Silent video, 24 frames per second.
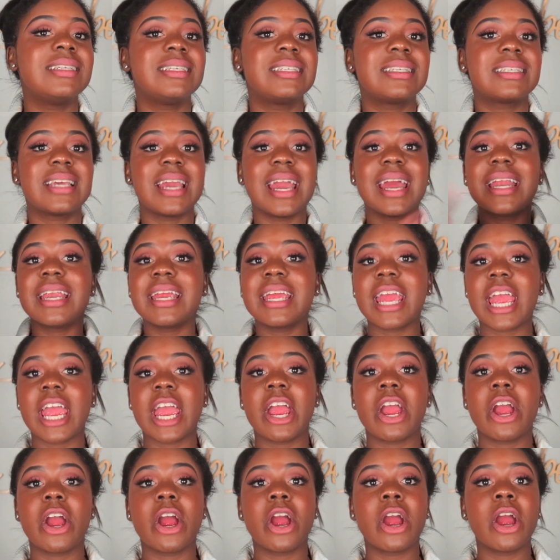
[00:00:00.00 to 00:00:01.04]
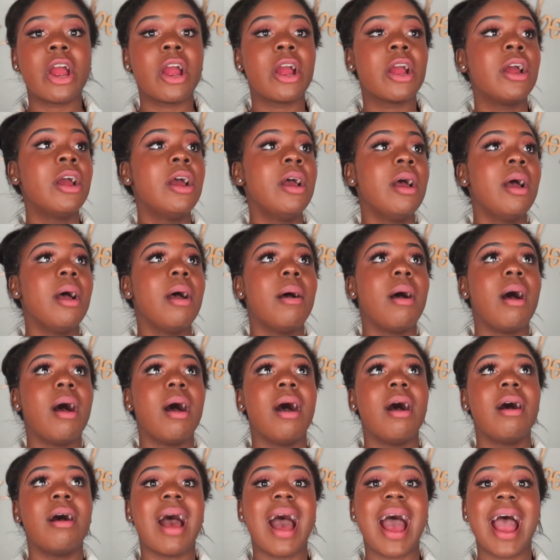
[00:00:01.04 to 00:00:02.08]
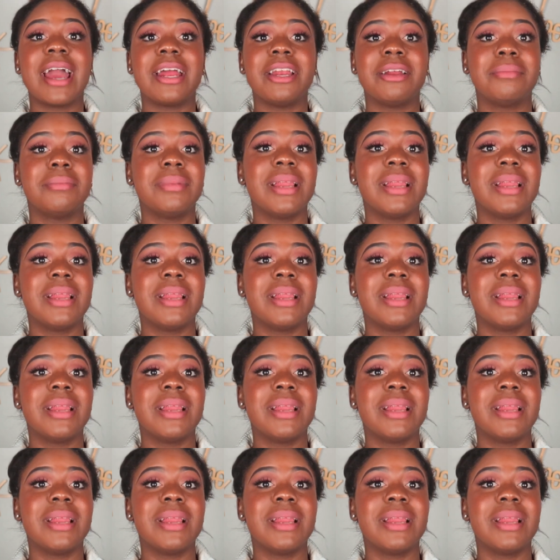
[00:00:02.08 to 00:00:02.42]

skincare item.